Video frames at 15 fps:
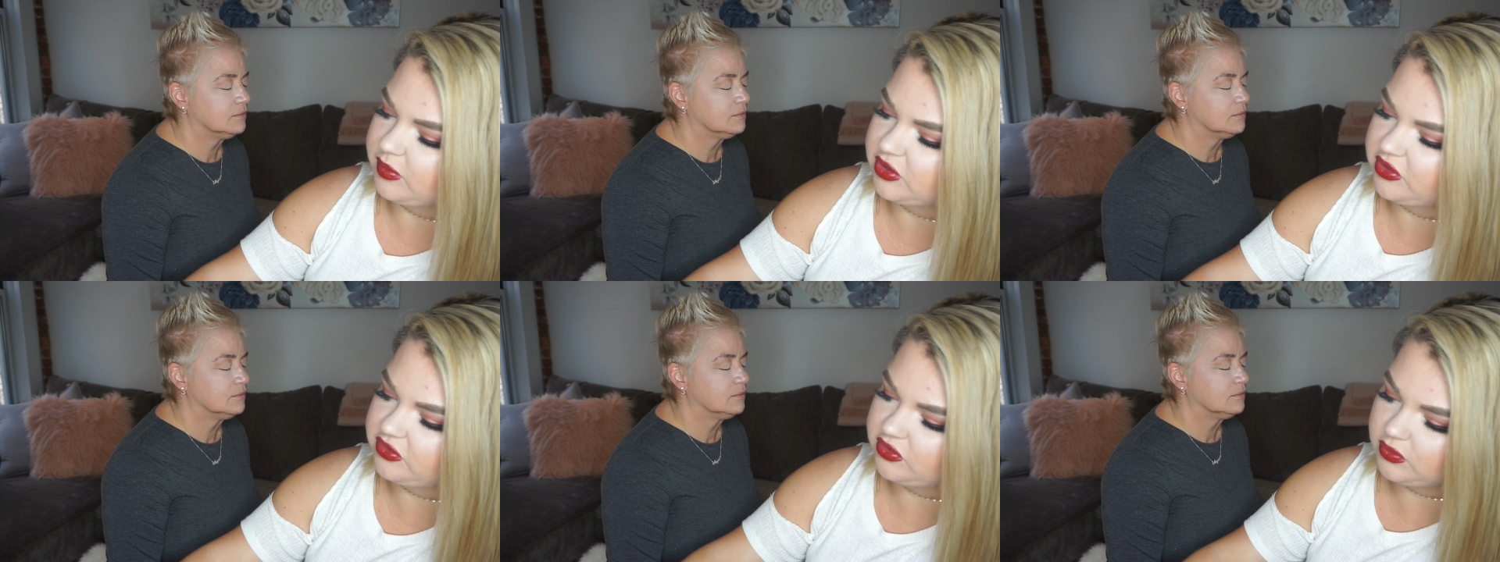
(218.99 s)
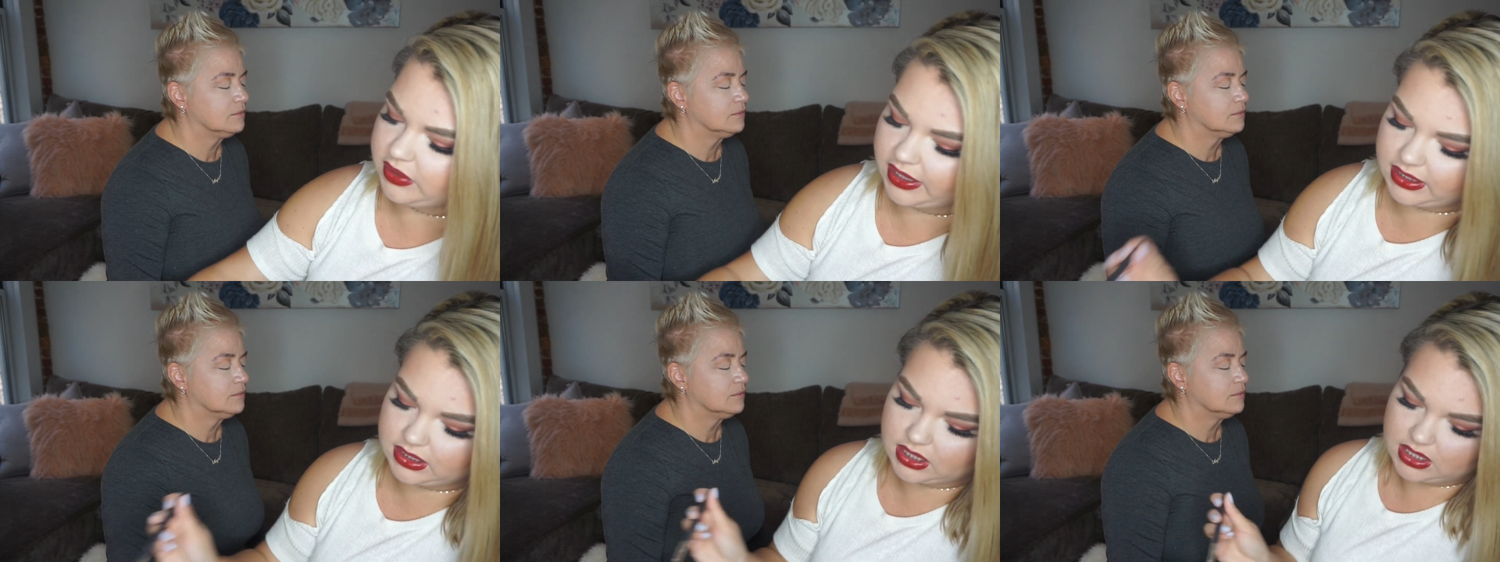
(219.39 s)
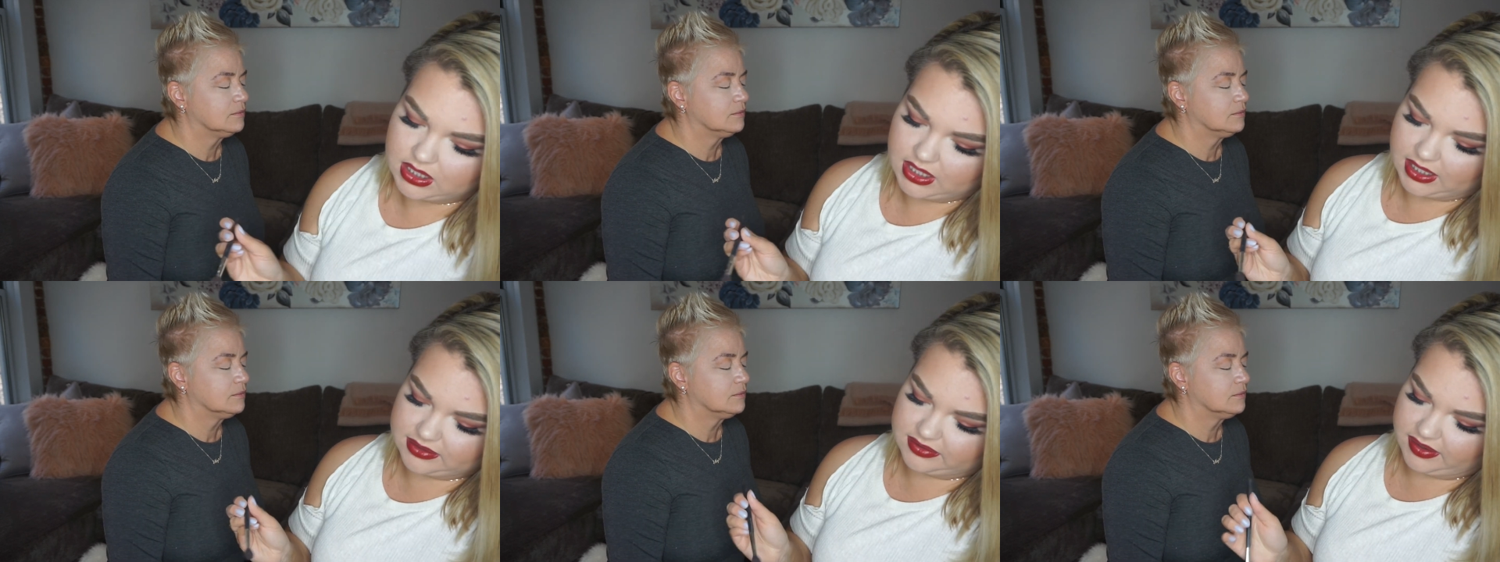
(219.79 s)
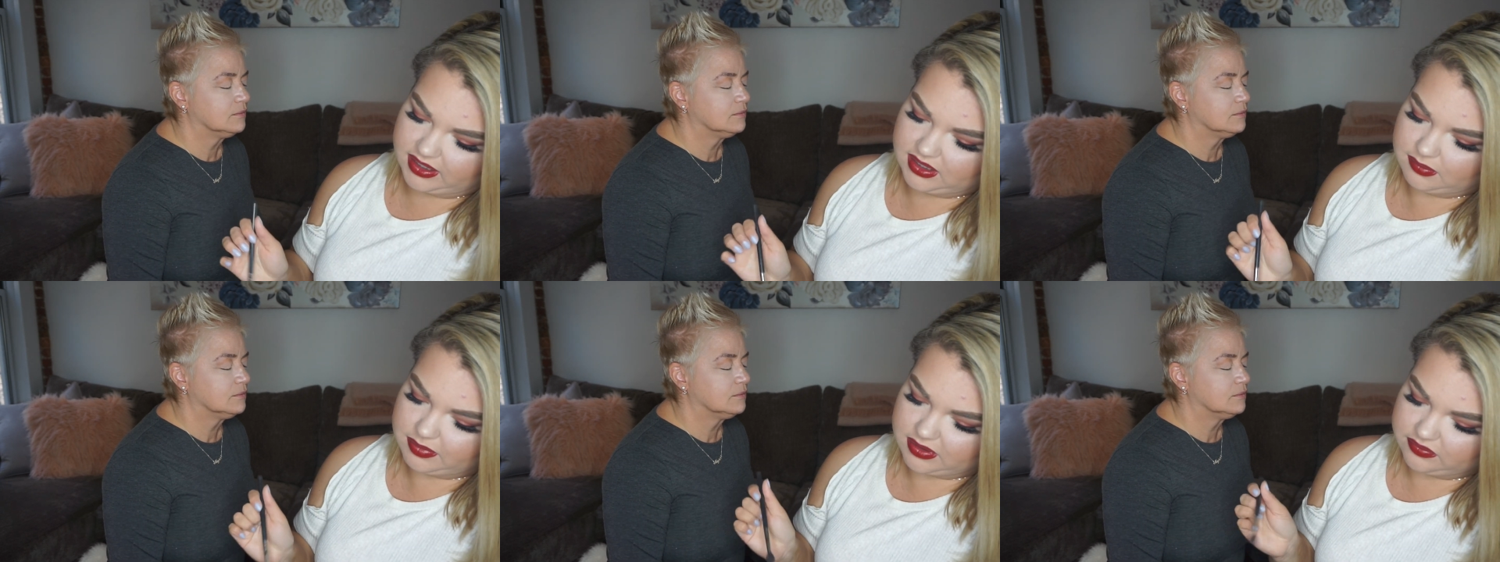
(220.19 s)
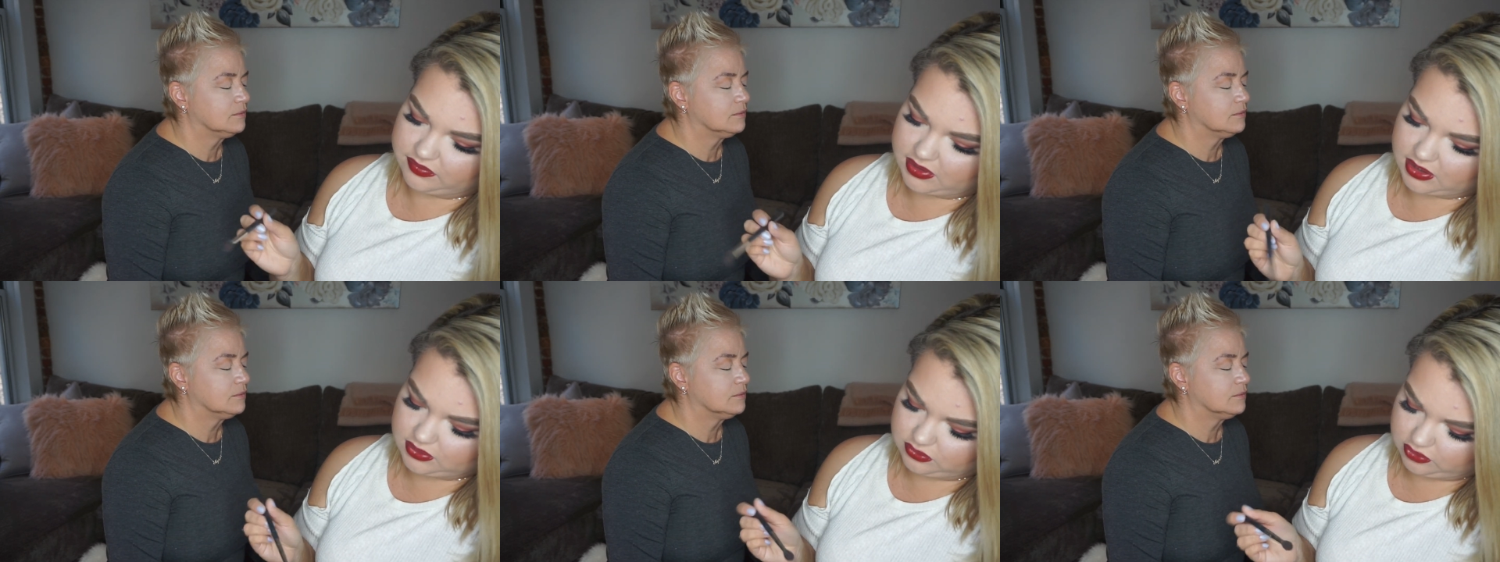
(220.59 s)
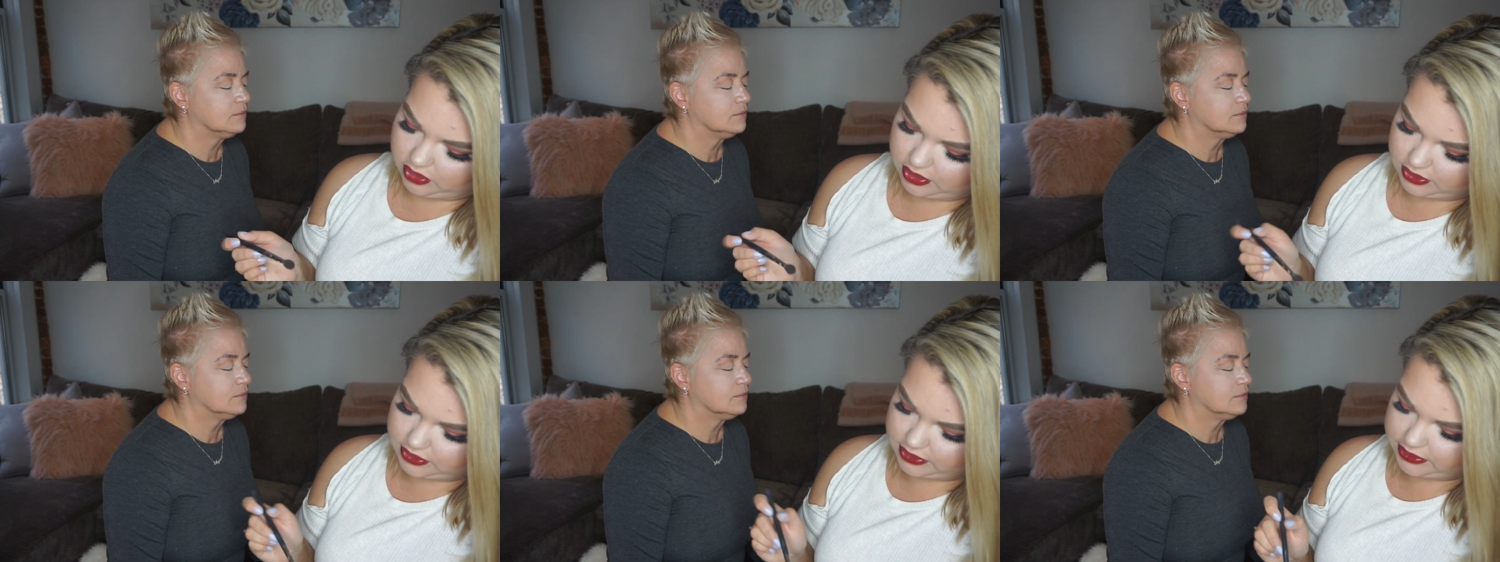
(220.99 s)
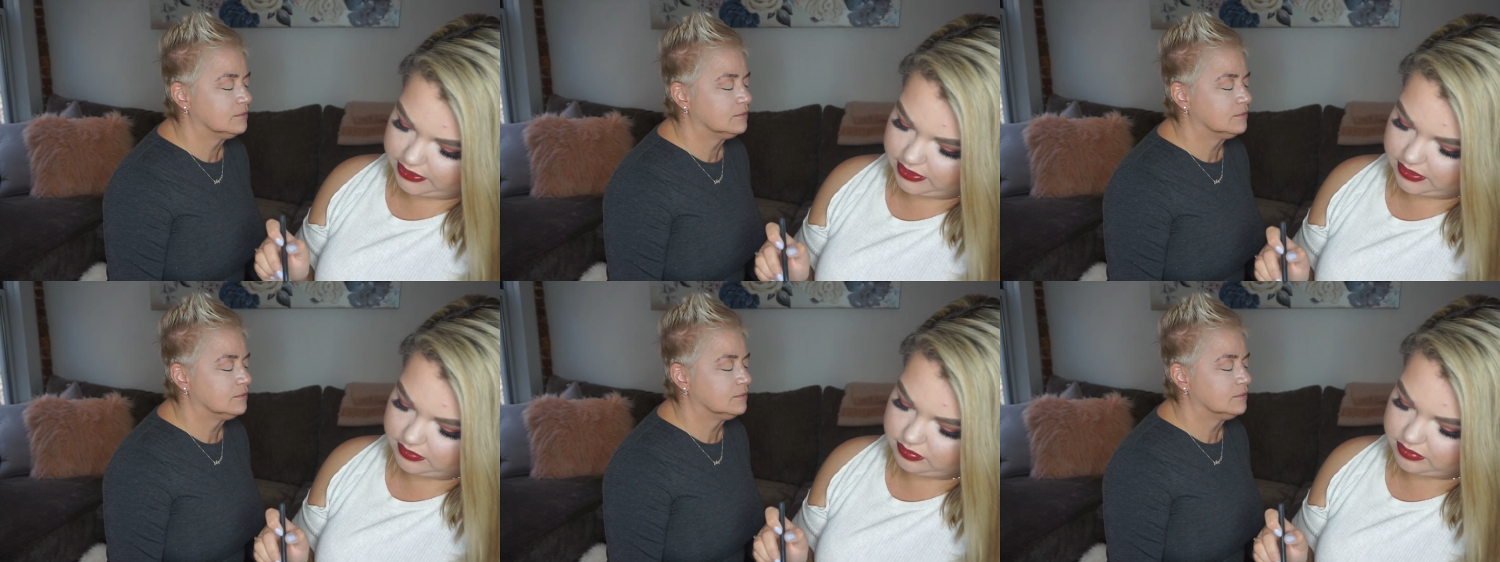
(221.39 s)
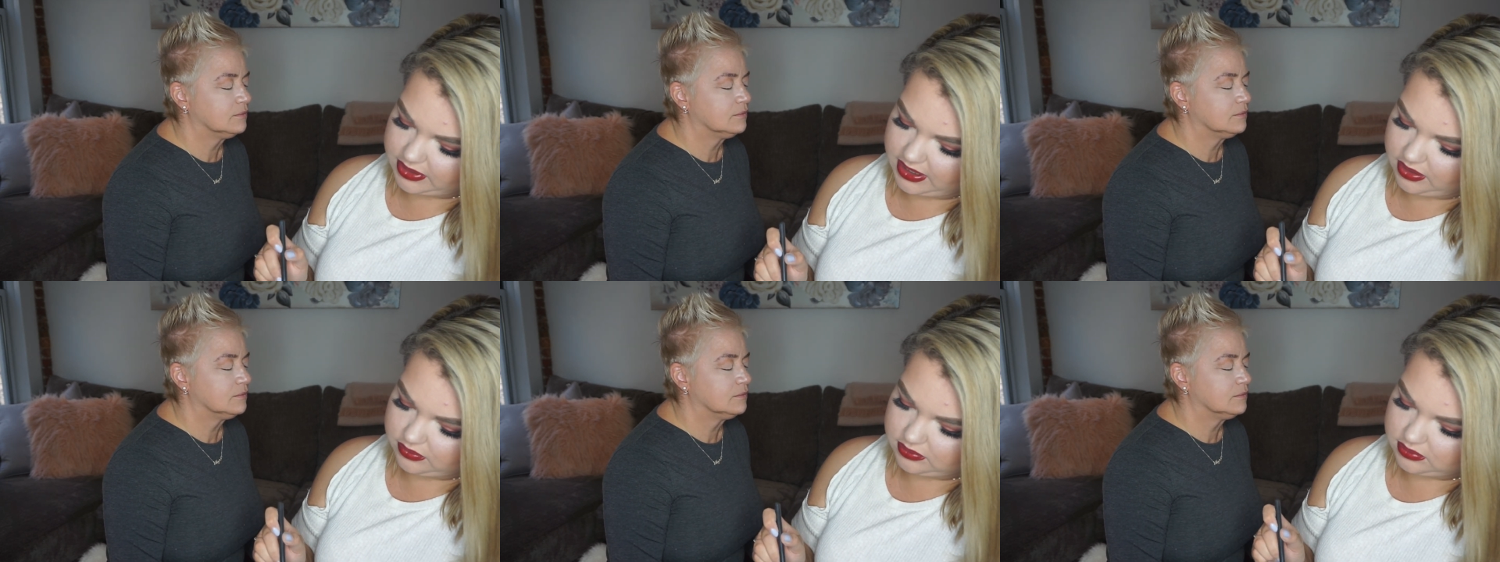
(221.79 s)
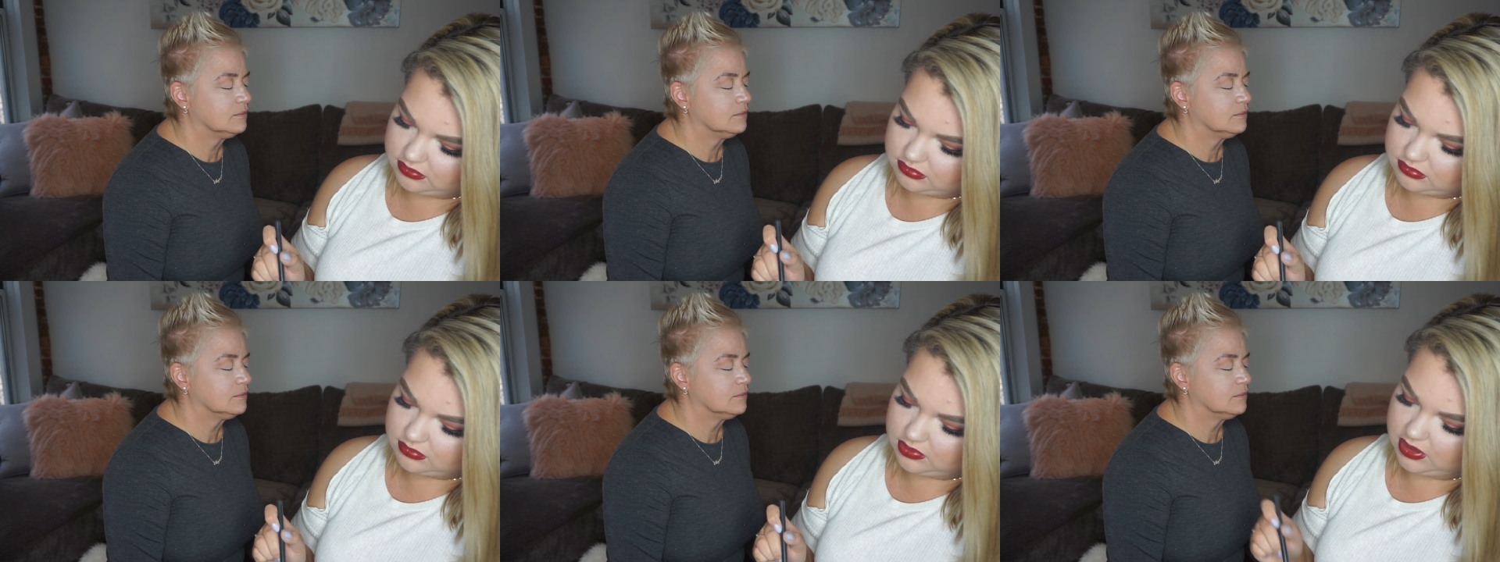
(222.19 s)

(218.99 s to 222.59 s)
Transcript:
Speaker 1: And we'll just do like a tiny bit of like a darker brown